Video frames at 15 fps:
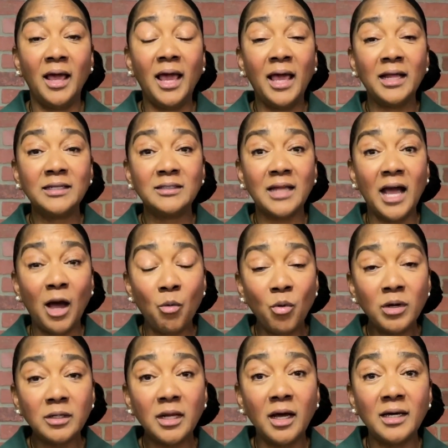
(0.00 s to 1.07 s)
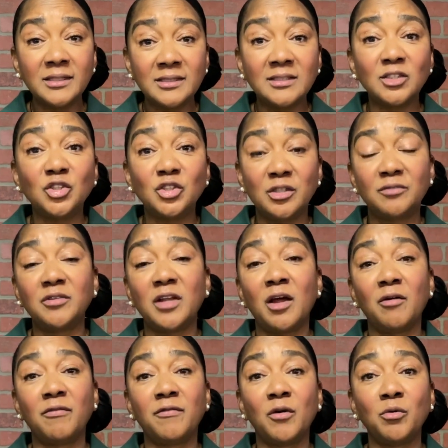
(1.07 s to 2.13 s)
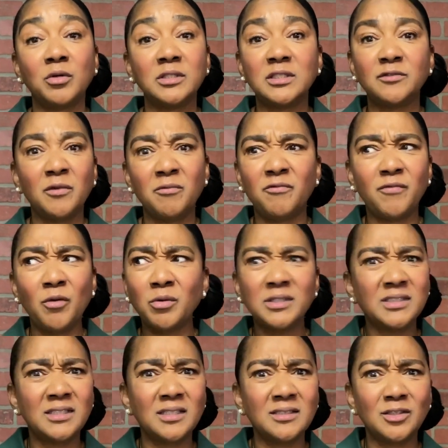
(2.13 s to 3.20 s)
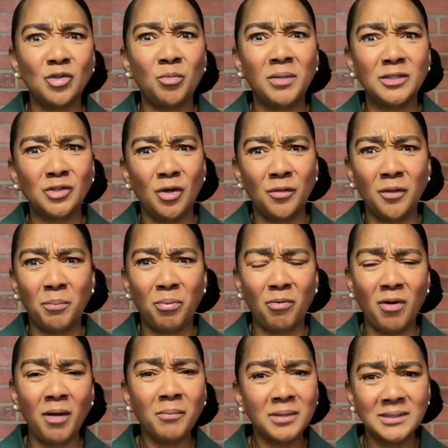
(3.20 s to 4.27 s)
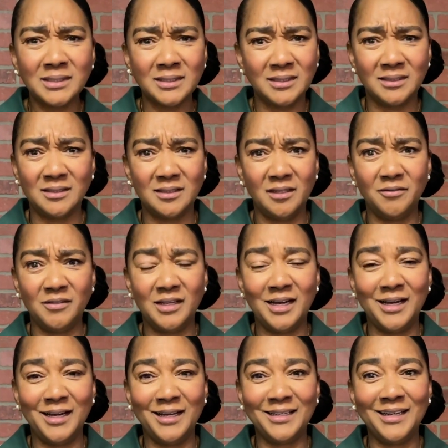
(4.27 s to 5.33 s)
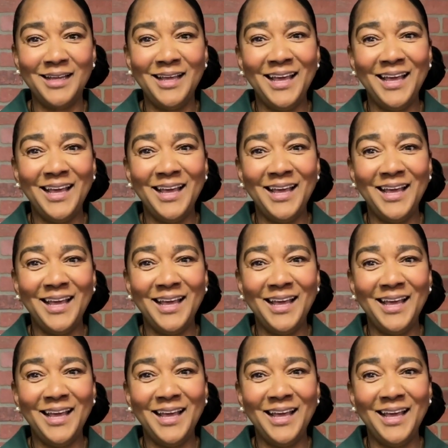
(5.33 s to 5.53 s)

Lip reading: And I want us to shift our focus from focusing so much on the promises of God